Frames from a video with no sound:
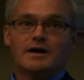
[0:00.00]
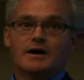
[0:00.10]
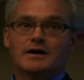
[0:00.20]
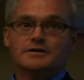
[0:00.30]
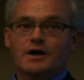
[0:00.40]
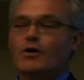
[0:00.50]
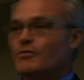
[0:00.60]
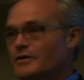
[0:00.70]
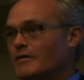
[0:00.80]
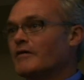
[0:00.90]
uh,
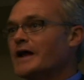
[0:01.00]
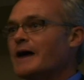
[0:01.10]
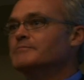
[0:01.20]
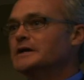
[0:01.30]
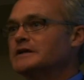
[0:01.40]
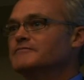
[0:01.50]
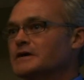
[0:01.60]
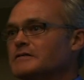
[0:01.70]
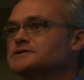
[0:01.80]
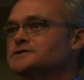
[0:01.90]
no, there are not many
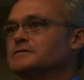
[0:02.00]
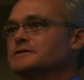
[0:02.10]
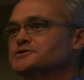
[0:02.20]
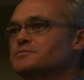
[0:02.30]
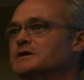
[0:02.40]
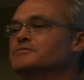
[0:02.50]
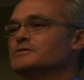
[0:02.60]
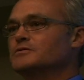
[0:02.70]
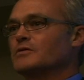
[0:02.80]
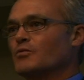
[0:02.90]
very serious
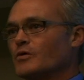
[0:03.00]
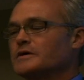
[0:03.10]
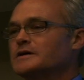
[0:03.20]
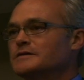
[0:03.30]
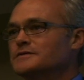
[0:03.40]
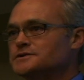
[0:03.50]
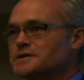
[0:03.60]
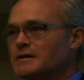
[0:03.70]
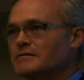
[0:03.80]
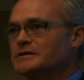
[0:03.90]
people who are working in this
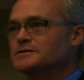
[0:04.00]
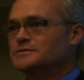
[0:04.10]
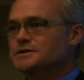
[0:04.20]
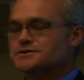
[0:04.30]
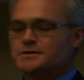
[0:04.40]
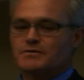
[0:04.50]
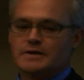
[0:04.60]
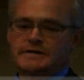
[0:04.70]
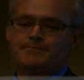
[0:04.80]
area who disagree.